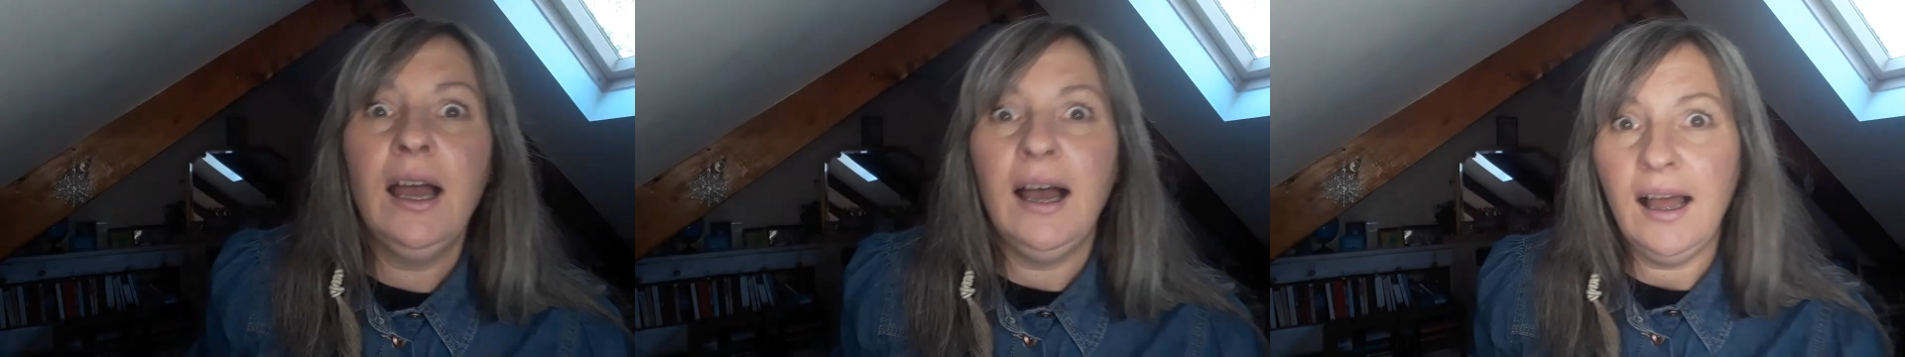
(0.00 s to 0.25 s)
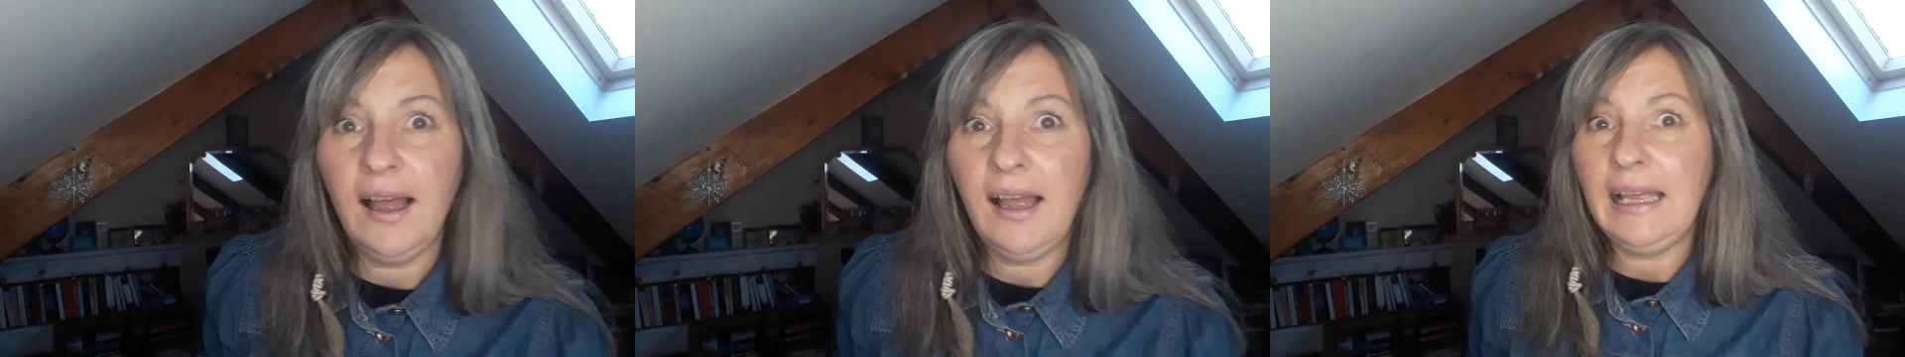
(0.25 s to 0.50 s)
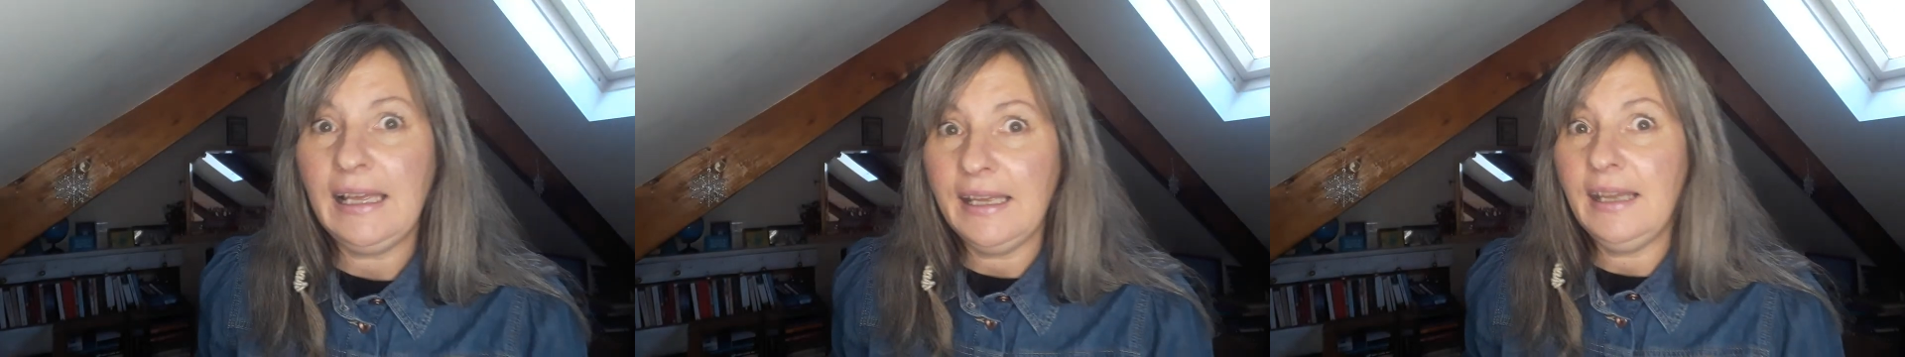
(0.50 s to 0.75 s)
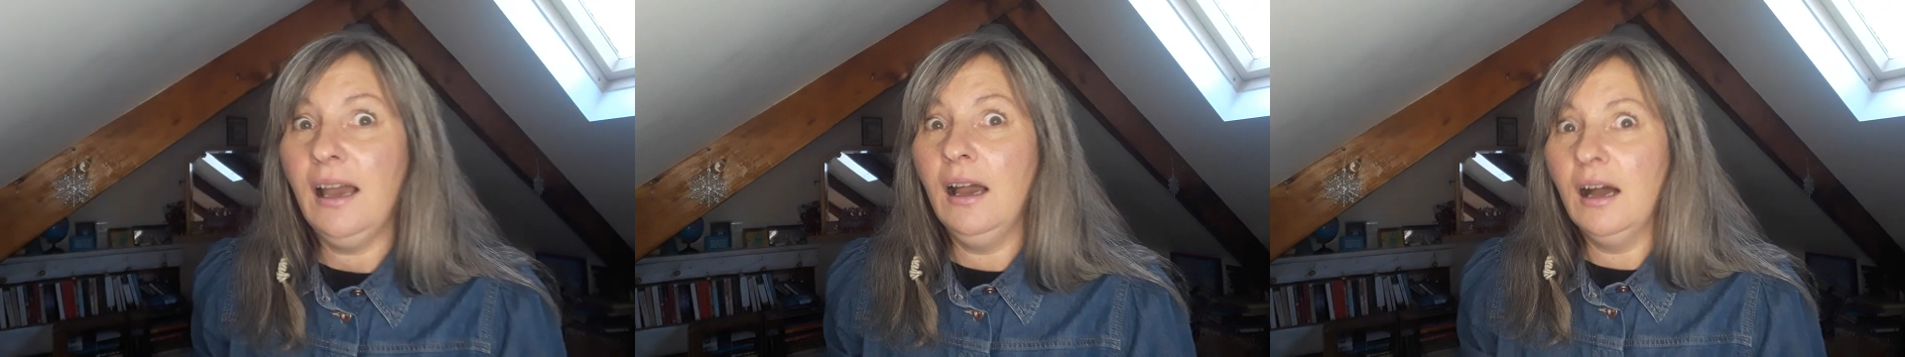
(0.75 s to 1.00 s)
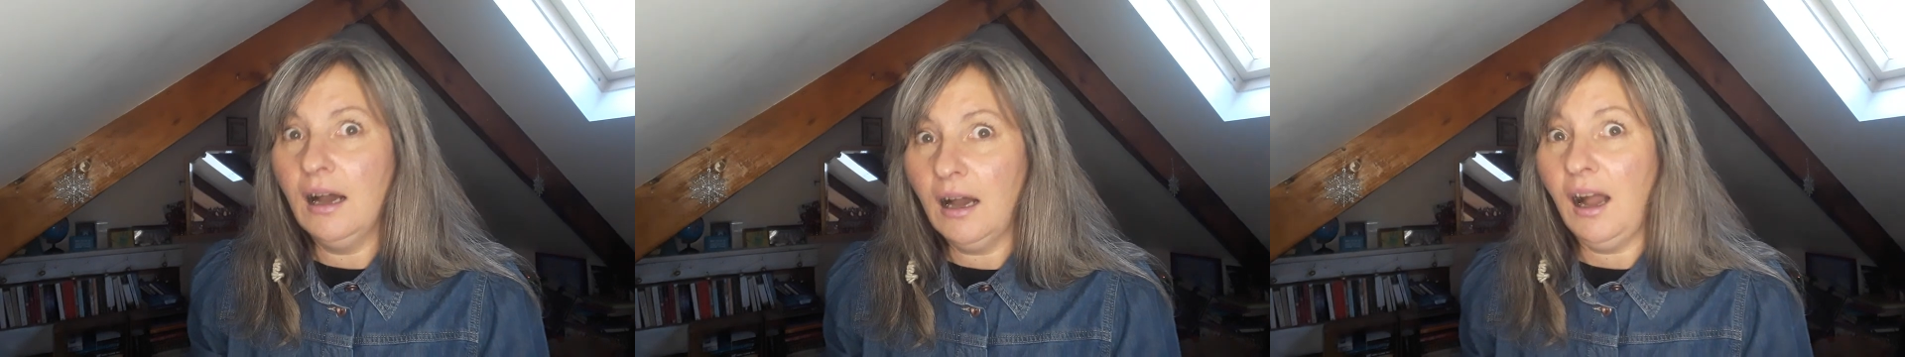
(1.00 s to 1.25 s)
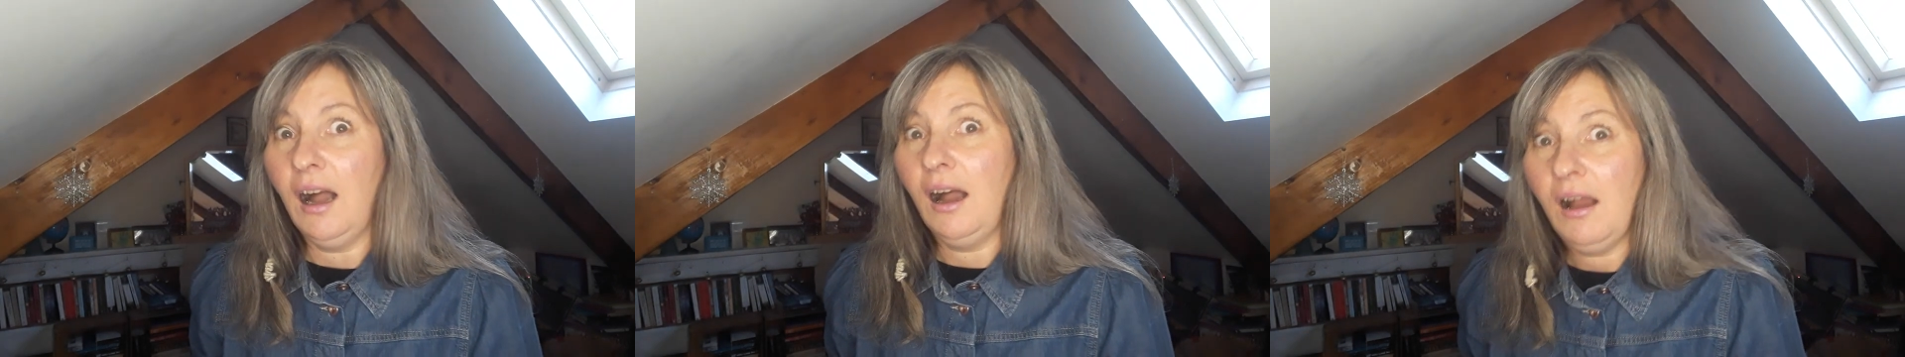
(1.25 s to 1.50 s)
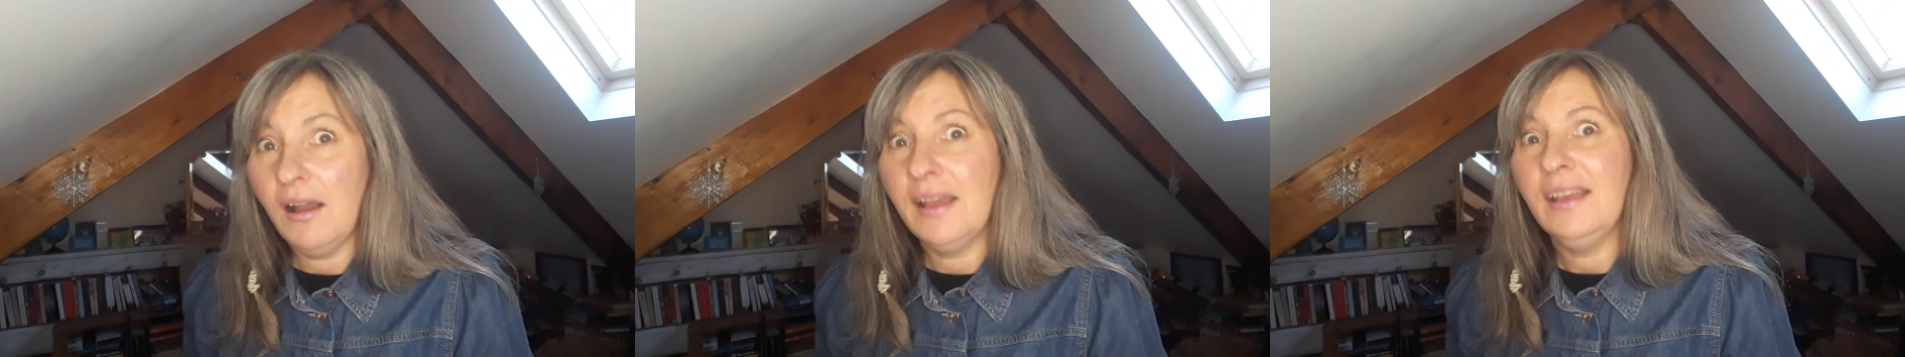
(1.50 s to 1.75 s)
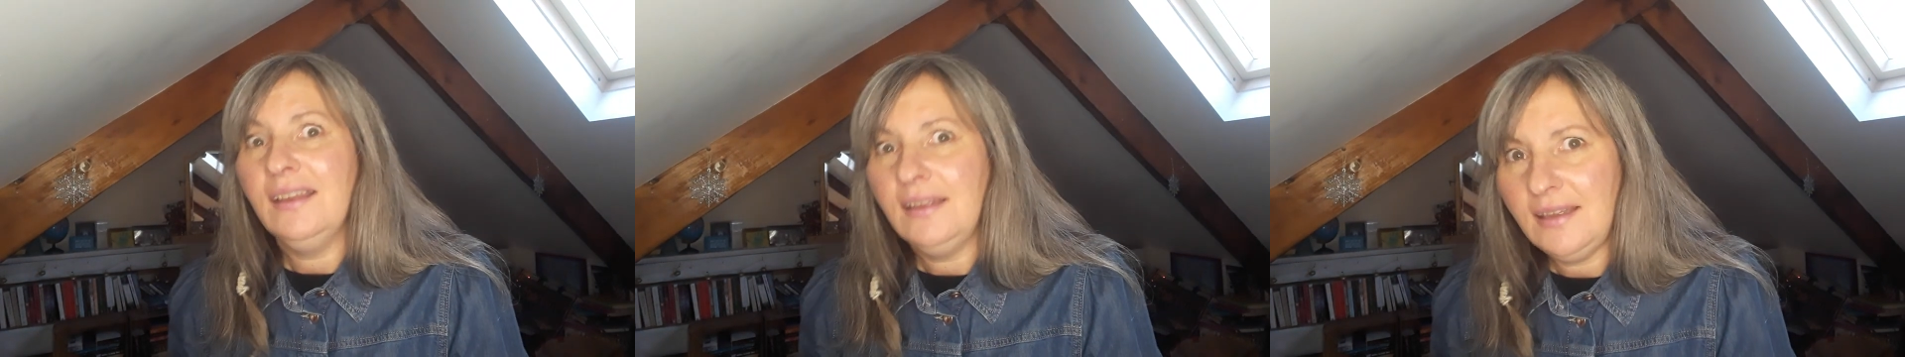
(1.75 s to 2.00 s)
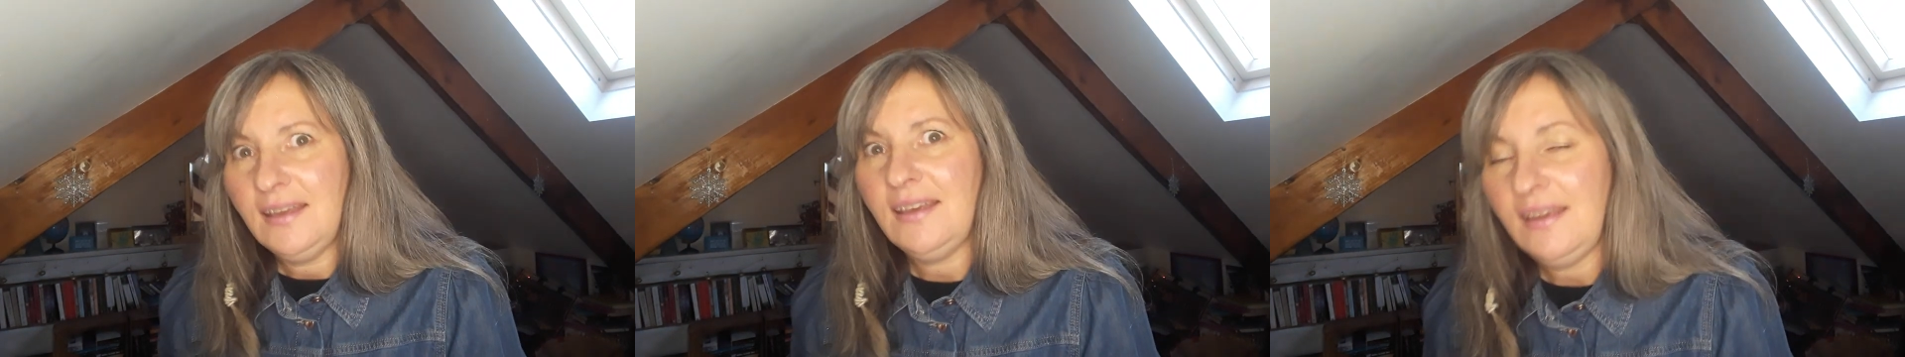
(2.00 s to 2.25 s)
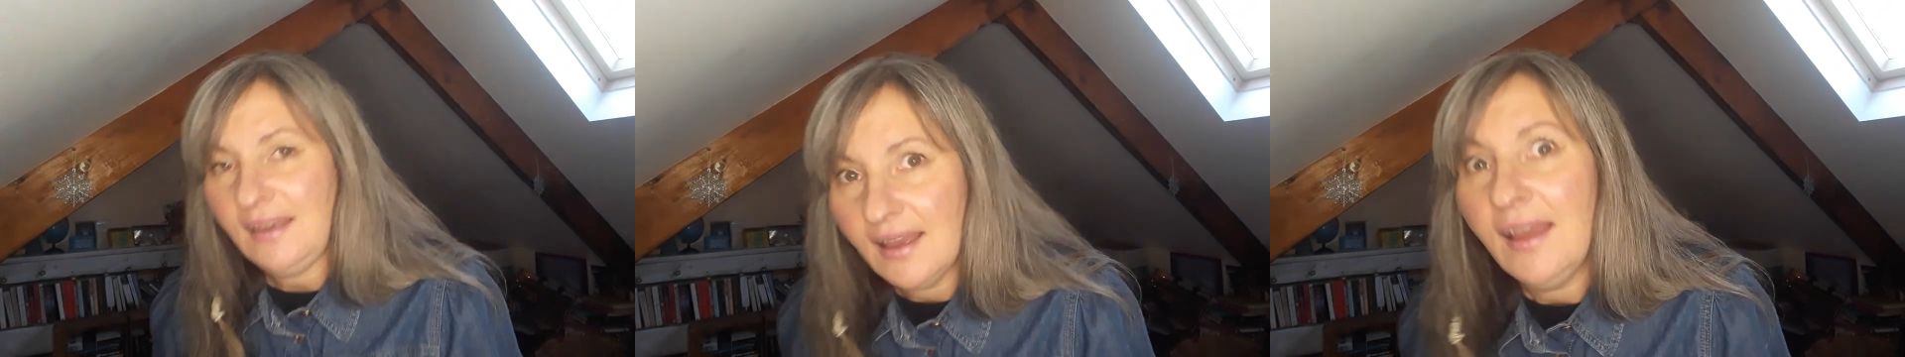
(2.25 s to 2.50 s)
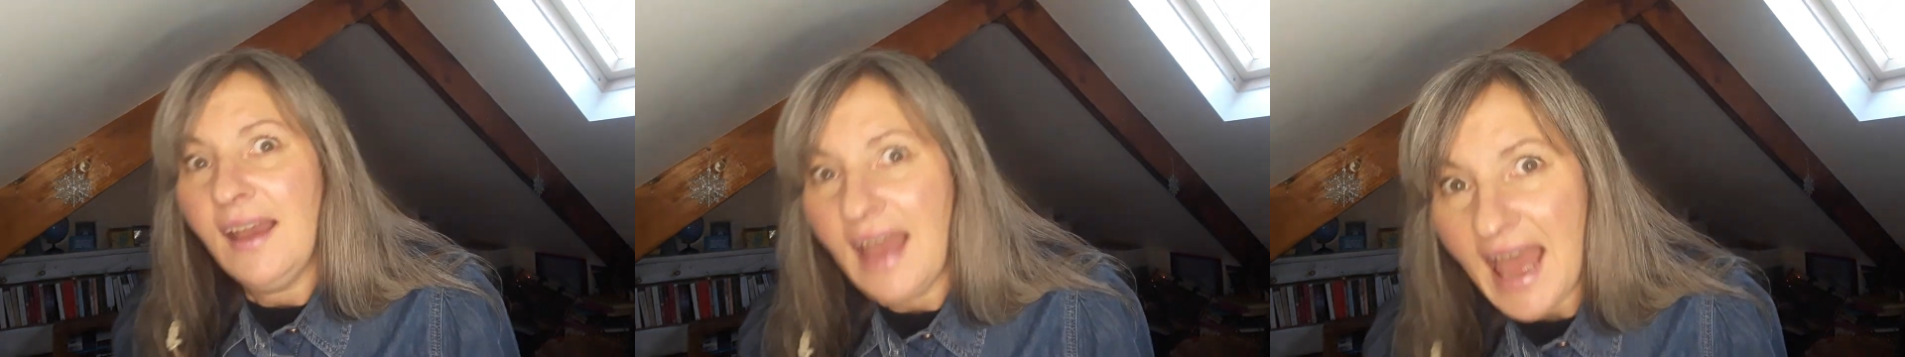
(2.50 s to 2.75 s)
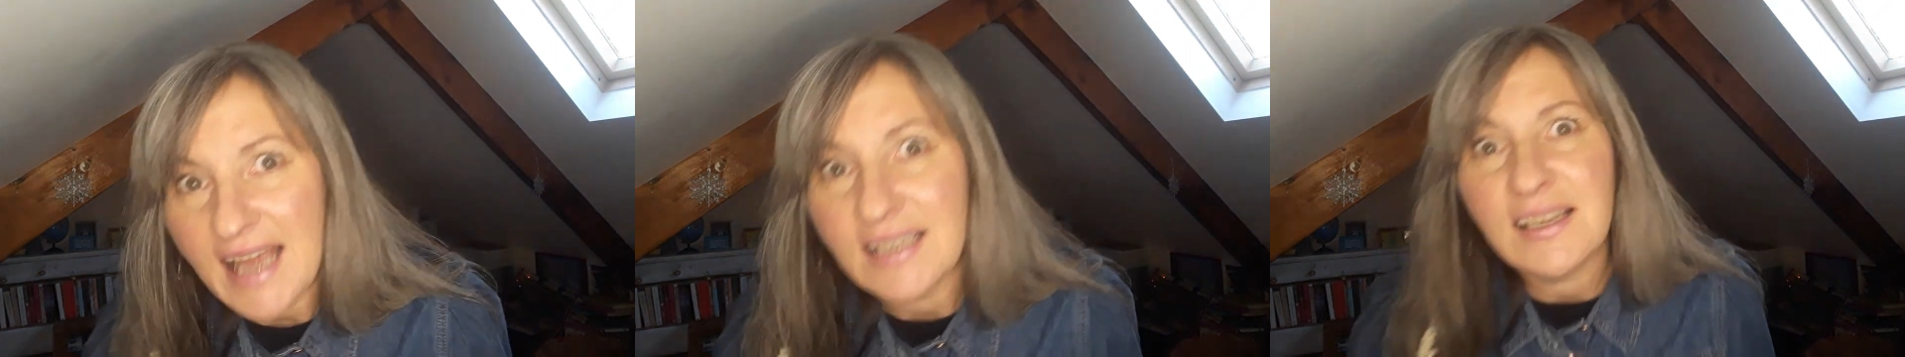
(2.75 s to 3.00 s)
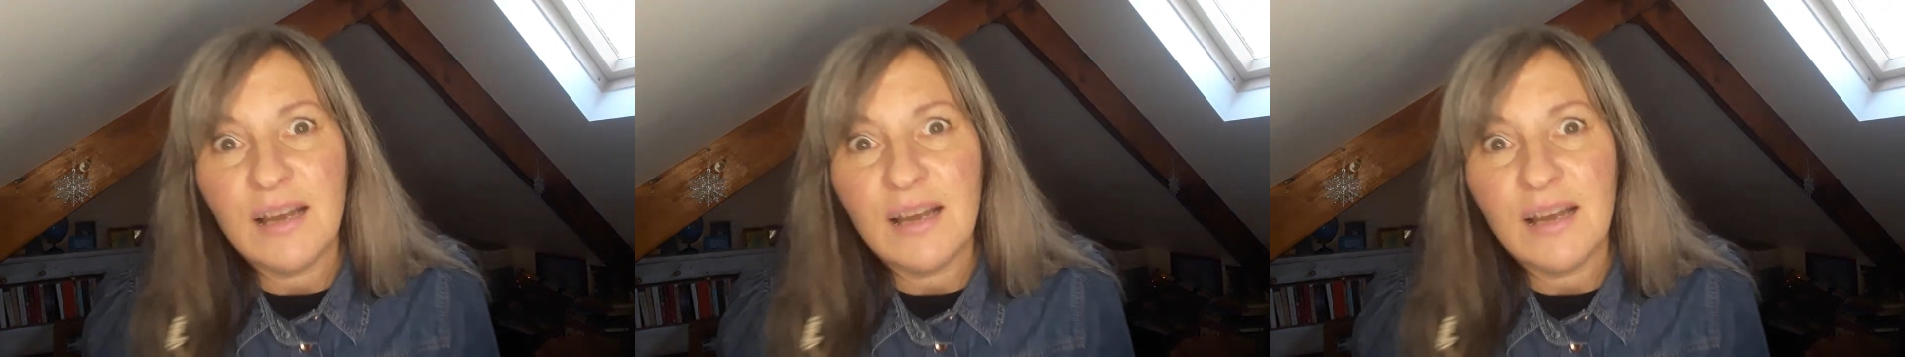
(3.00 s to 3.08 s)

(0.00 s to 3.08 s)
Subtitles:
I, R, E, S.